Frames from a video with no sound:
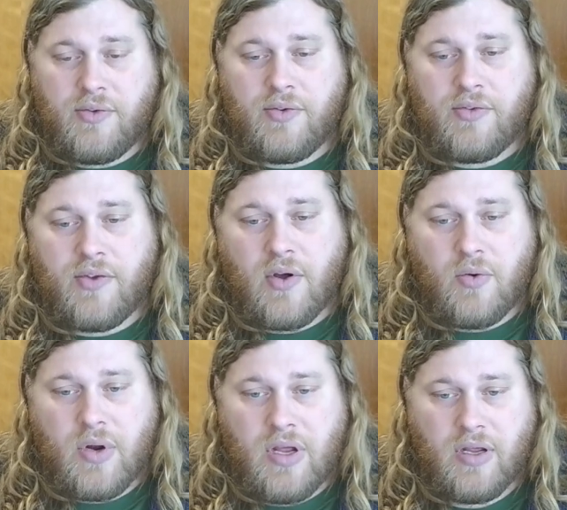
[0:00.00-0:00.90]

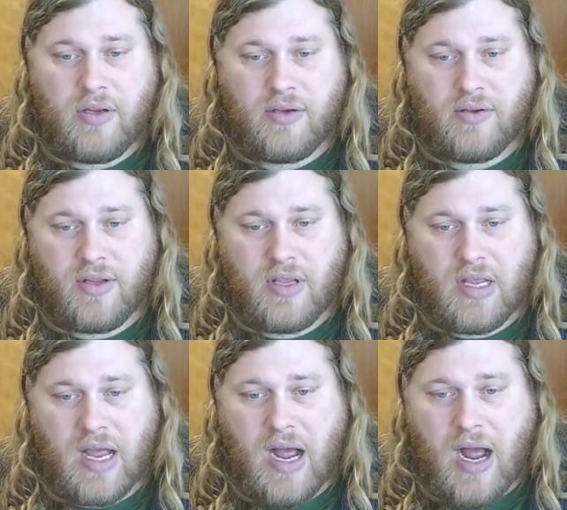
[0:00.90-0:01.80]
So
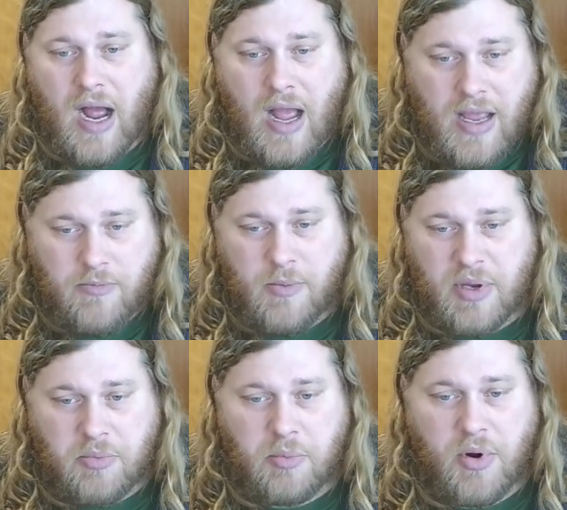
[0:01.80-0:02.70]
I am a
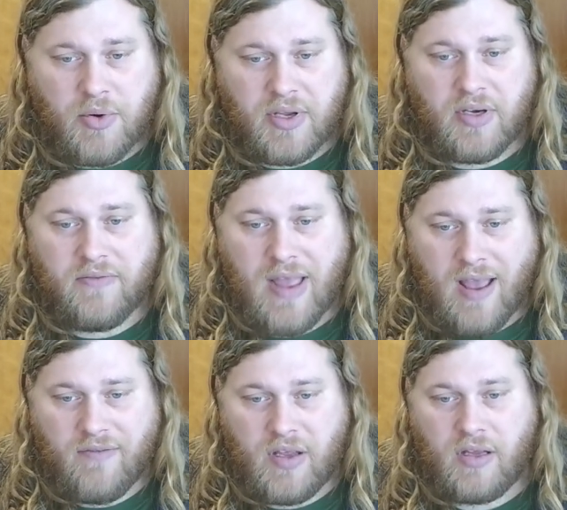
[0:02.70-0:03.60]
big proponent of
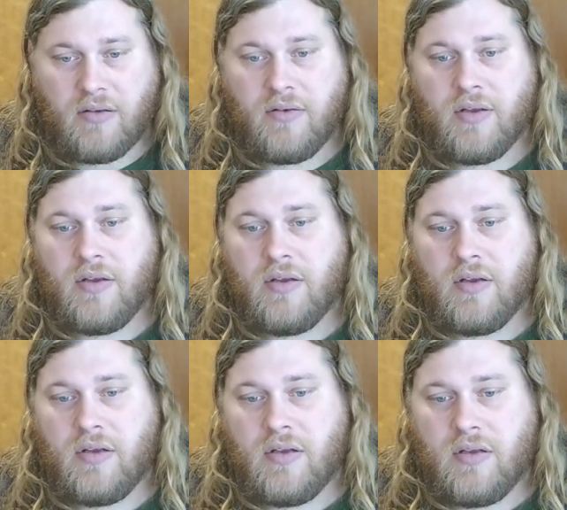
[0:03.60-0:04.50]
having
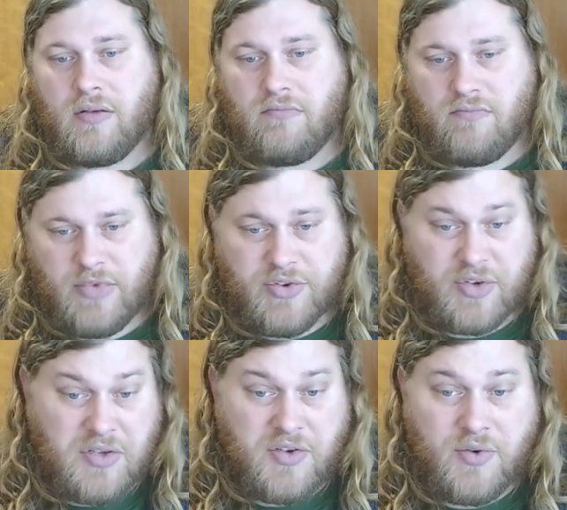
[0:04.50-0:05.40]

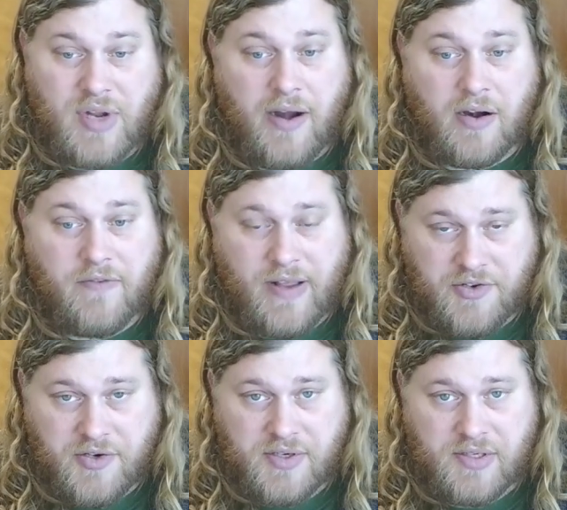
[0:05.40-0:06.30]
usually 2 Dire
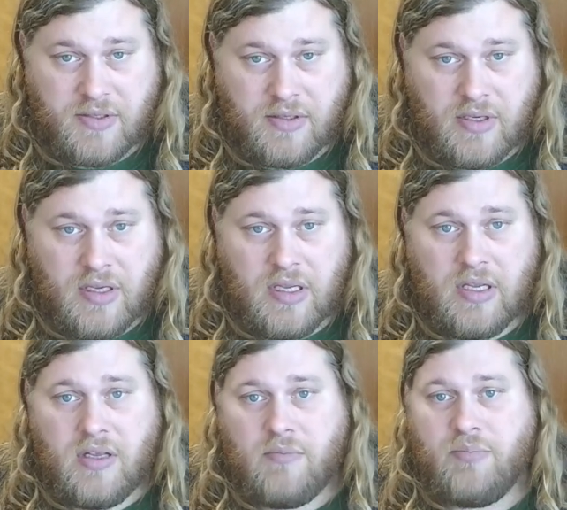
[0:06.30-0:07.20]
Avengers.
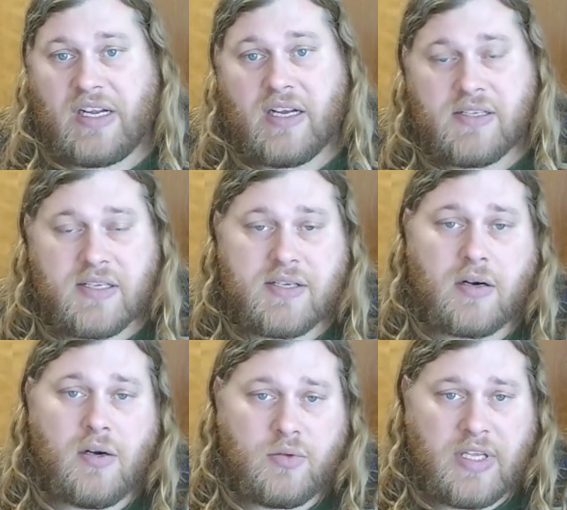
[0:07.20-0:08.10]
Because it's
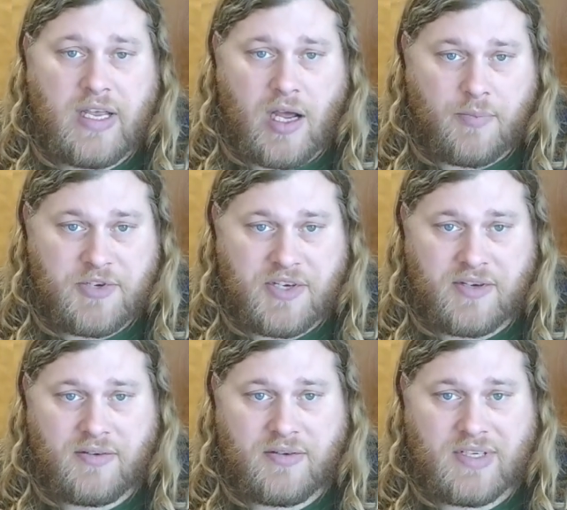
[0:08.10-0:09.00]
our only
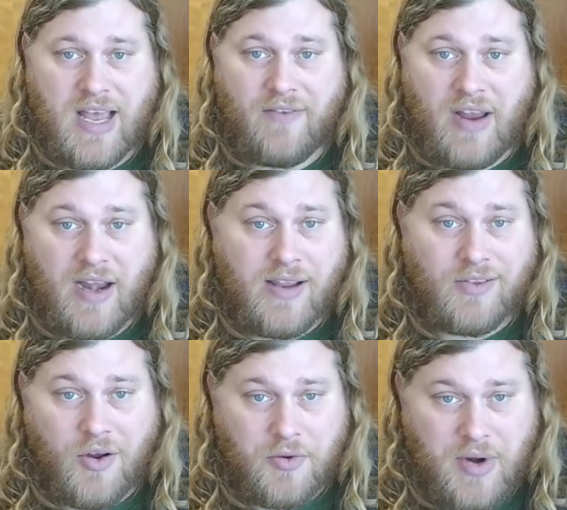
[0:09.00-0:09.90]
option to have any
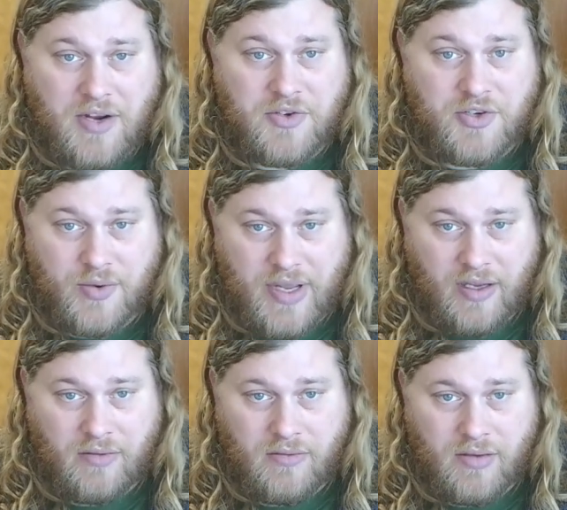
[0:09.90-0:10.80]
long-range shooting,